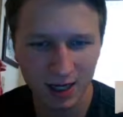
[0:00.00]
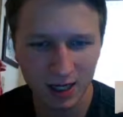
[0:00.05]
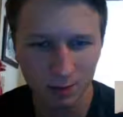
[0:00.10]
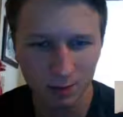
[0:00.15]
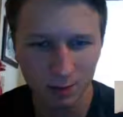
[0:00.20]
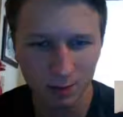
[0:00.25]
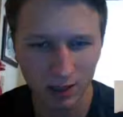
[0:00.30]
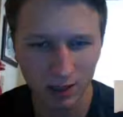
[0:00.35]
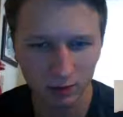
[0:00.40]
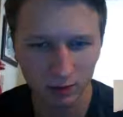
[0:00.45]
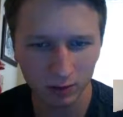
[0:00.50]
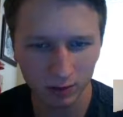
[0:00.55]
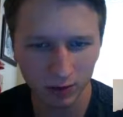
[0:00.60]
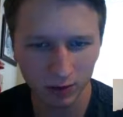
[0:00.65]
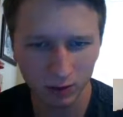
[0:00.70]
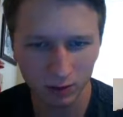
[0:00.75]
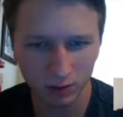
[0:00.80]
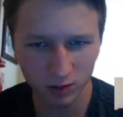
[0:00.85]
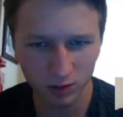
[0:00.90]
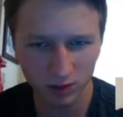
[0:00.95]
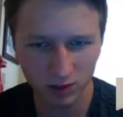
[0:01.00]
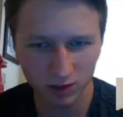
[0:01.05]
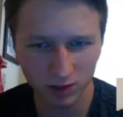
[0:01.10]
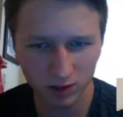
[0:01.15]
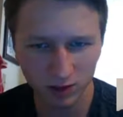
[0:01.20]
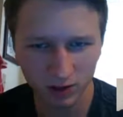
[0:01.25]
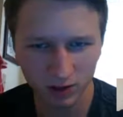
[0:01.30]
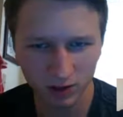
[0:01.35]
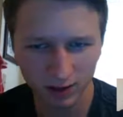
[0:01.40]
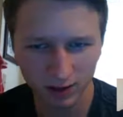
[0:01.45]
The medical community is
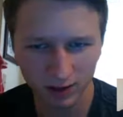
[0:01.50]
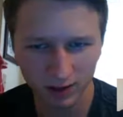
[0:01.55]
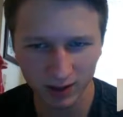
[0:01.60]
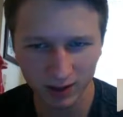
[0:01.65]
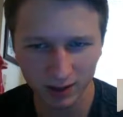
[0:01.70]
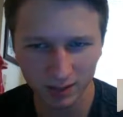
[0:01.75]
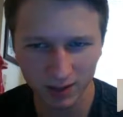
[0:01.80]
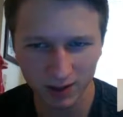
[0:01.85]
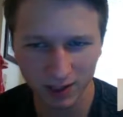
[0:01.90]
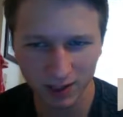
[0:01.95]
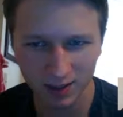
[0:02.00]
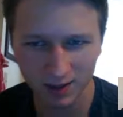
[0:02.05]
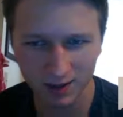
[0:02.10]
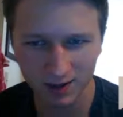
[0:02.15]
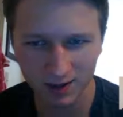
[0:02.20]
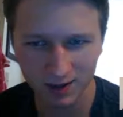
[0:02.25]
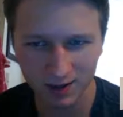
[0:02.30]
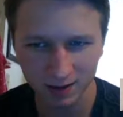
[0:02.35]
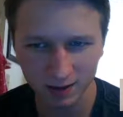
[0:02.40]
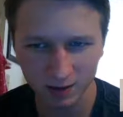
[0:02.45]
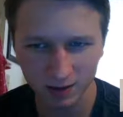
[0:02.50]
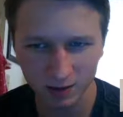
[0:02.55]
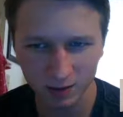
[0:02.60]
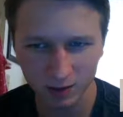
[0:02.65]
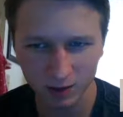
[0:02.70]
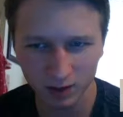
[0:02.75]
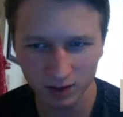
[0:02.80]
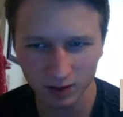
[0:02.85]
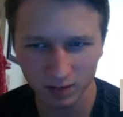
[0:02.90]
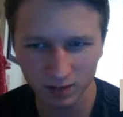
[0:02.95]
trying to eliminate these errors, but
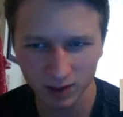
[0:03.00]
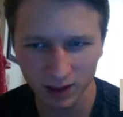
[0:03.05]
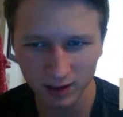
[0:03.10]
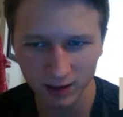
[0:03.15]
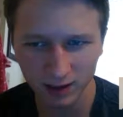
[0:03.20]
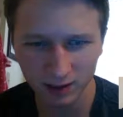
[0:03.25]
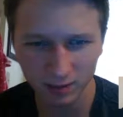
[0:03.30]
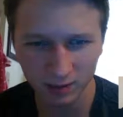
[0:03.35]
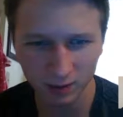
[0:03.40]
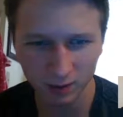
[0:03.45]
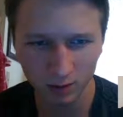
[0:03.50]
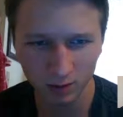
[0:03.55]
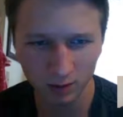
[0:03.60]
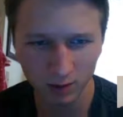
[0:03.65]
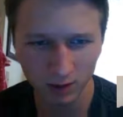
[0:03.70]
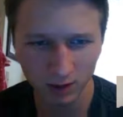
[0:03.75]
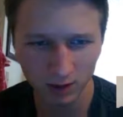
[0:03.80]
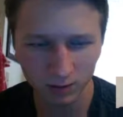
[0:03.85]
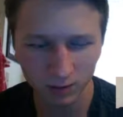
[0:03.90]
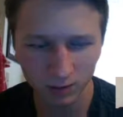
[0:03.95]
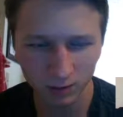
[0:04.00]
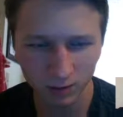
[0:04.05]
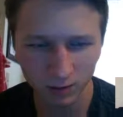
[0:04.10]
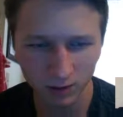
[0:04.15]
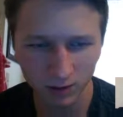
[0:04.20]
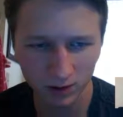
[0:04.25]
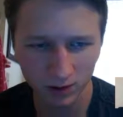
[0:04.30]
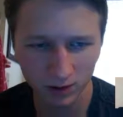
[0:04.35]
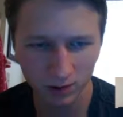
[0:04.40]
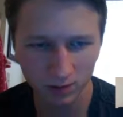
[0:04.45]
have had difficulty reducing their